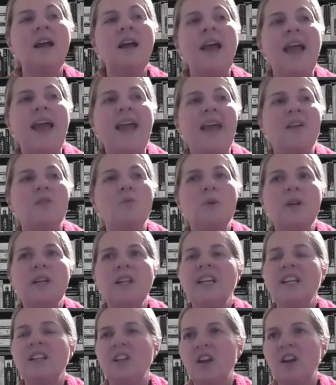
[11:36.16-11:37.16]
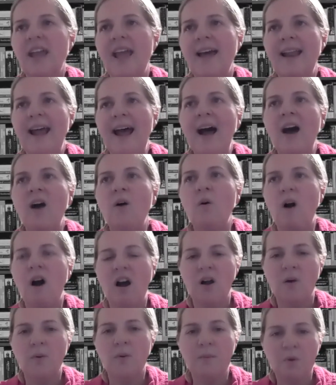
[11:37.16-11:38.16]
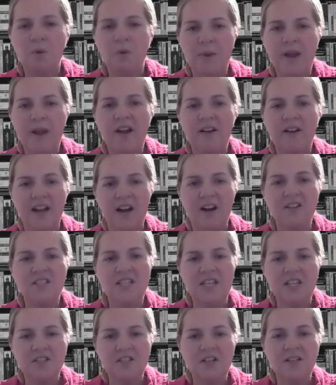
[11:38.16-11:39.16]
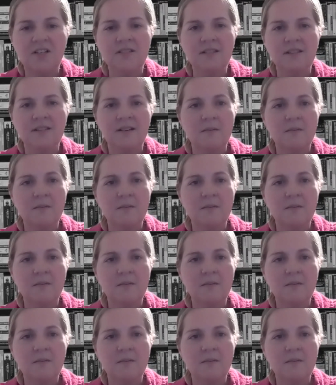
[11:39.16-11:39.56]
and really look at how are we preparing our teachers.